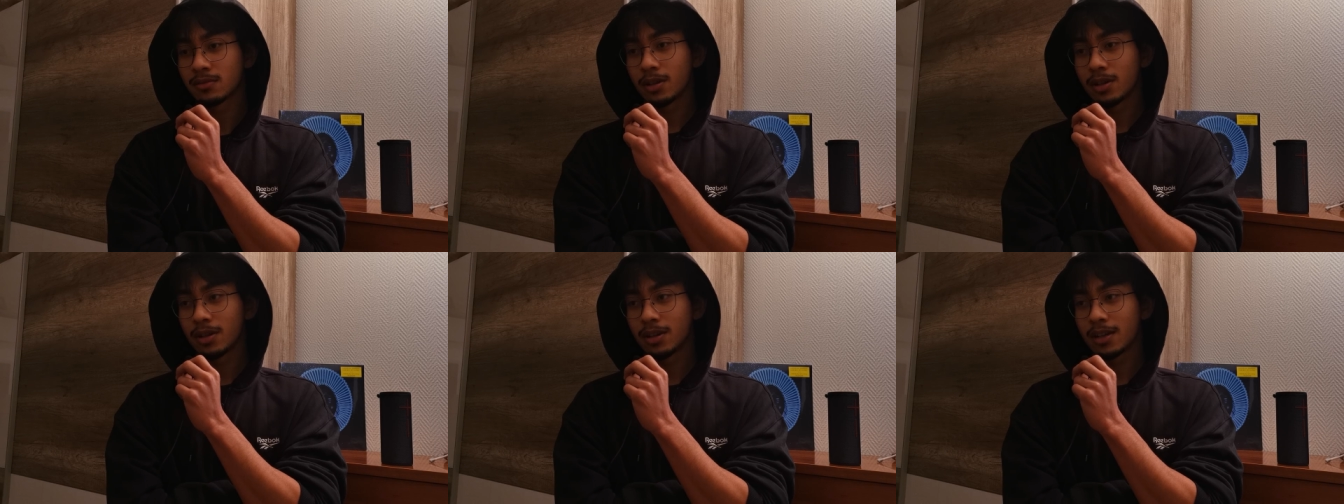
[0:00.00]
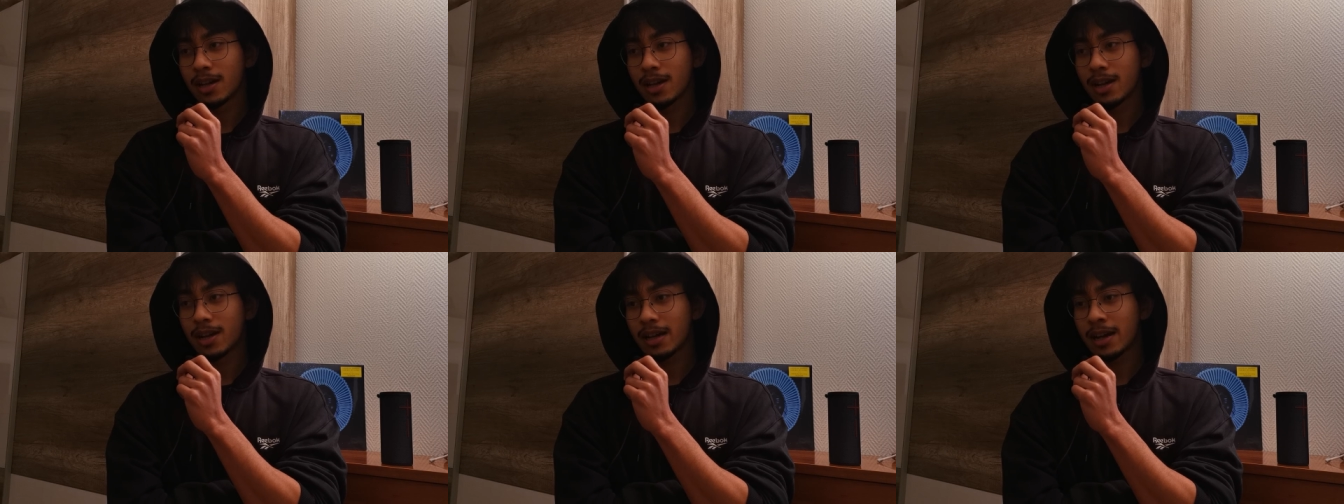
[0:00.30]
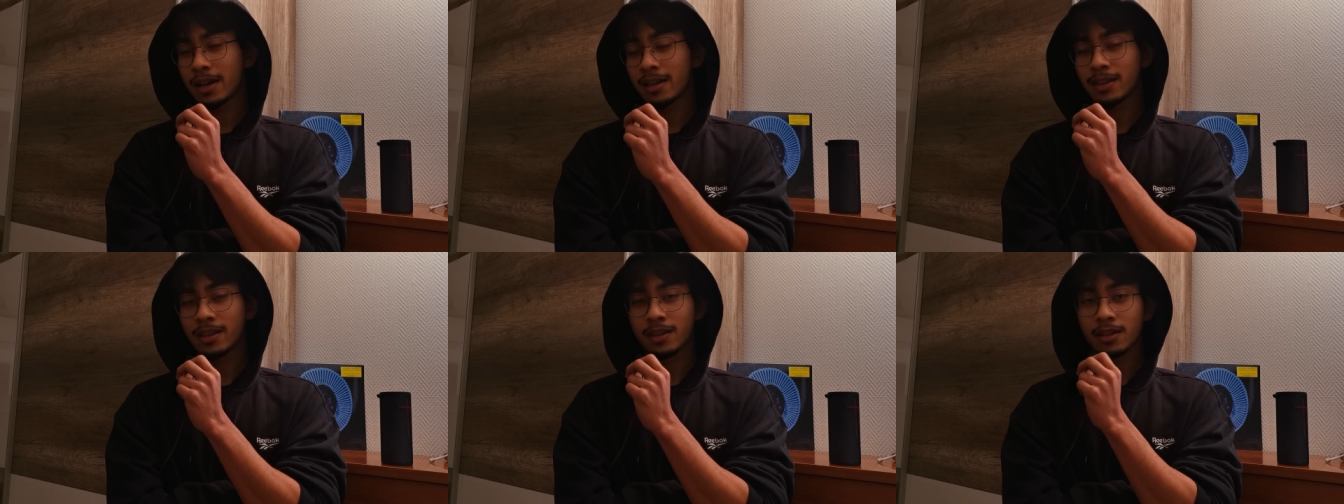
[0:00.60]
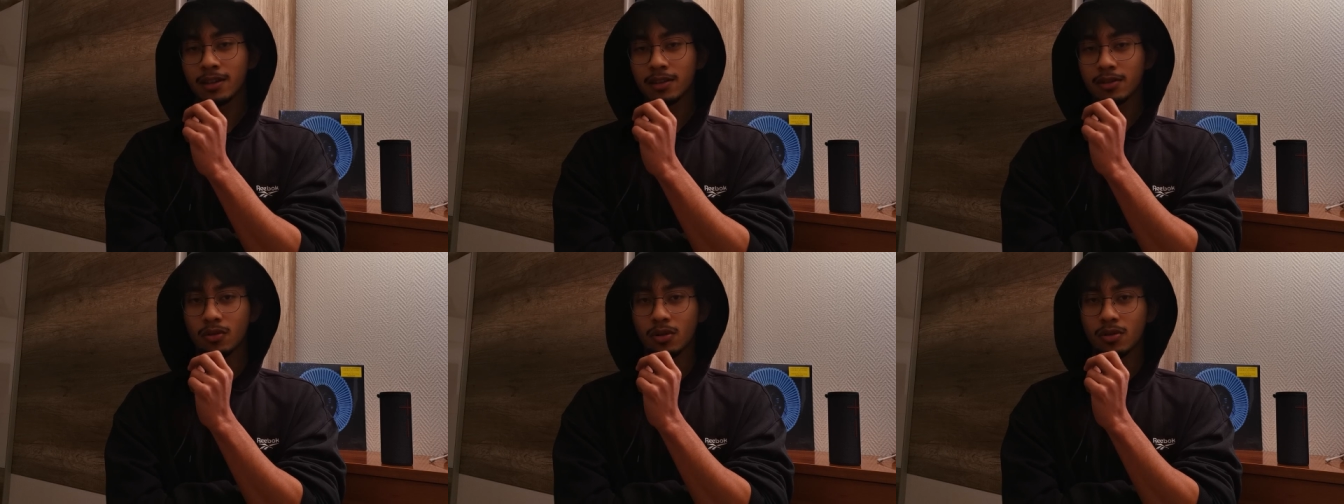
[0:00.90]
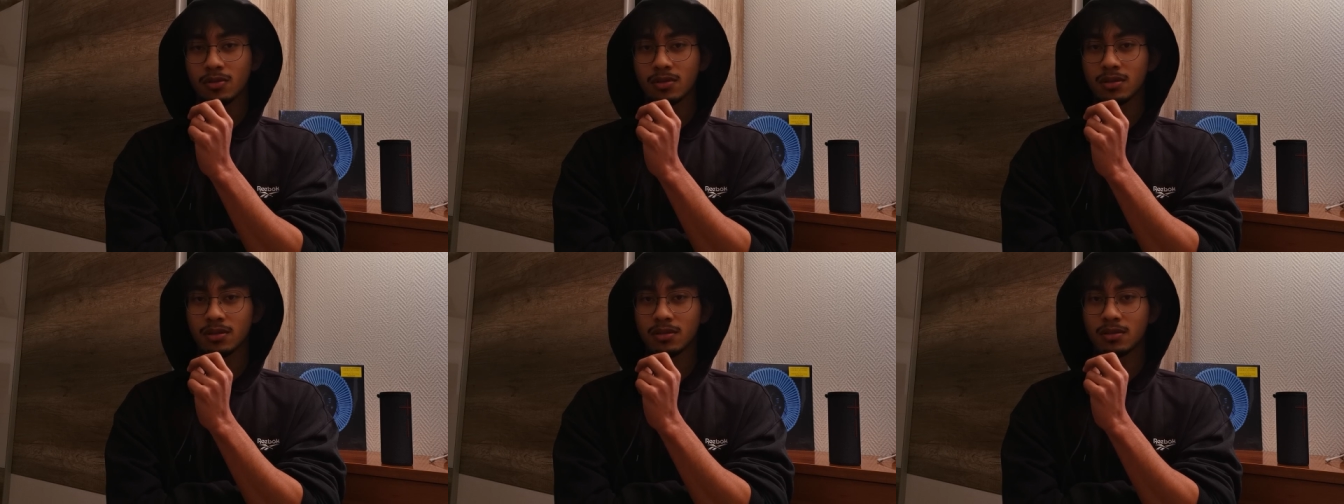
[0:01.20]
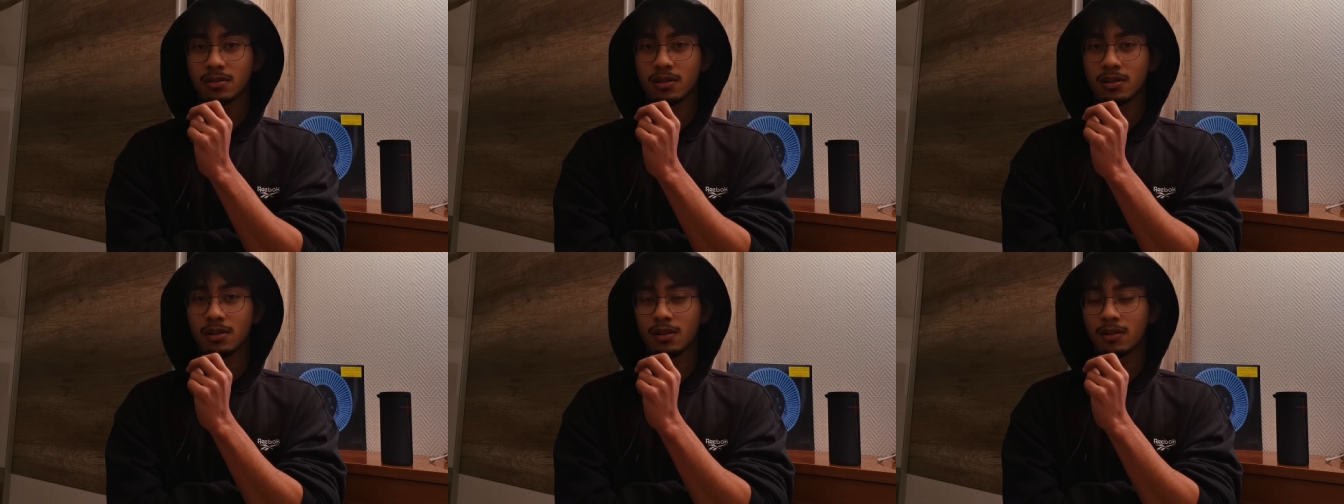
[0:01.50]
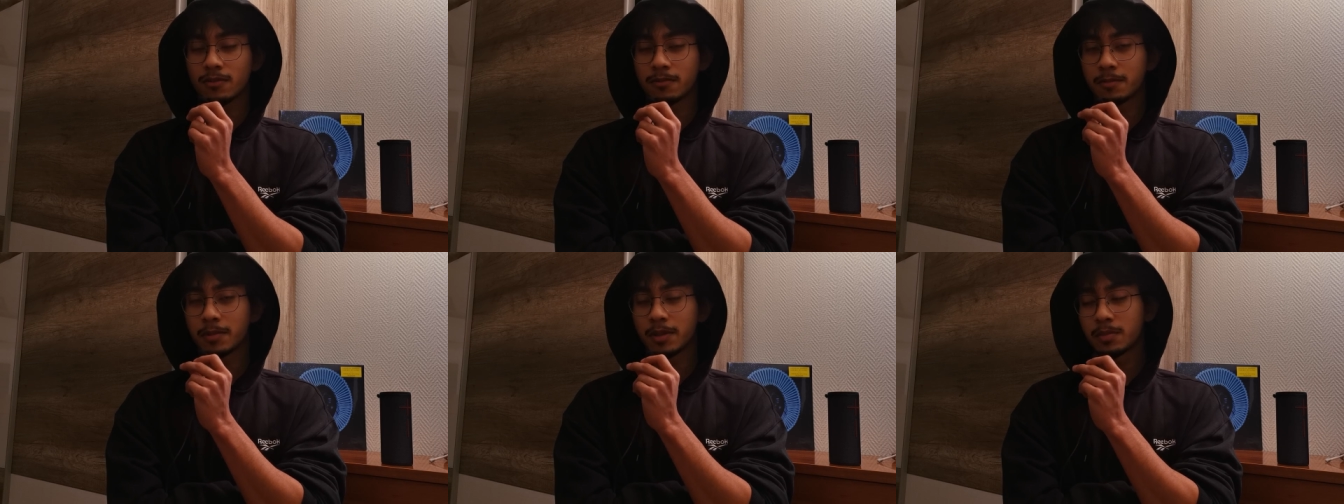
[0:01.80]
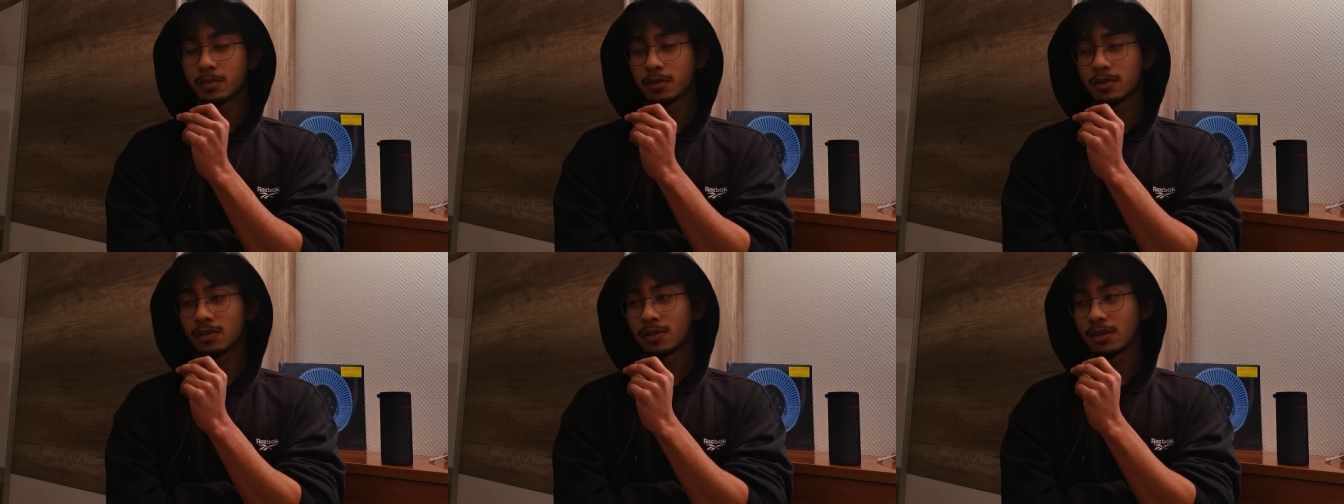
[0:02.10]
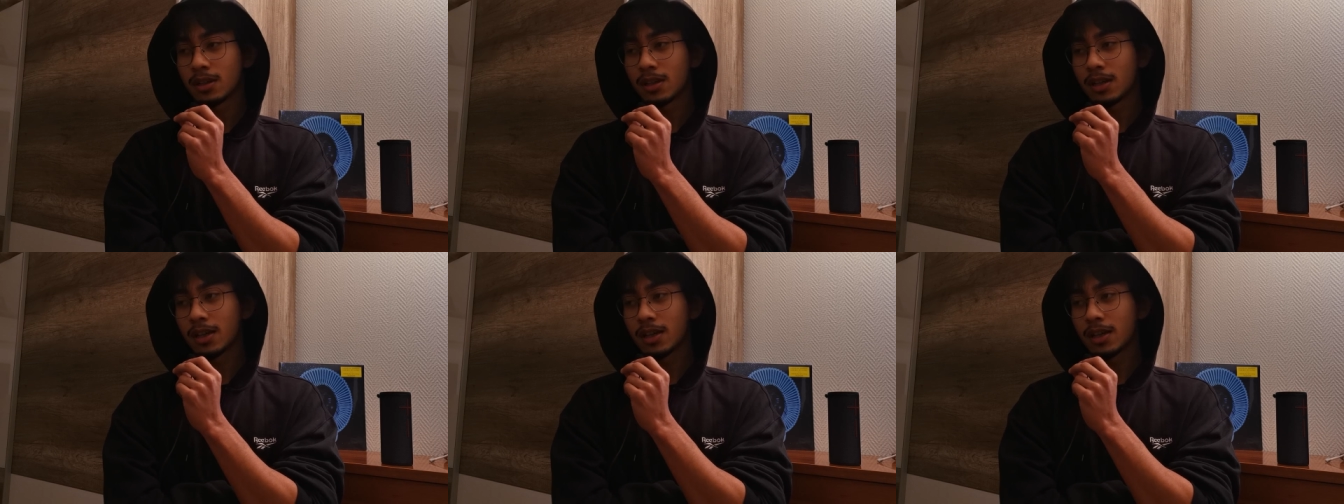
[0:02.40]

but I think it grows on a lot of people.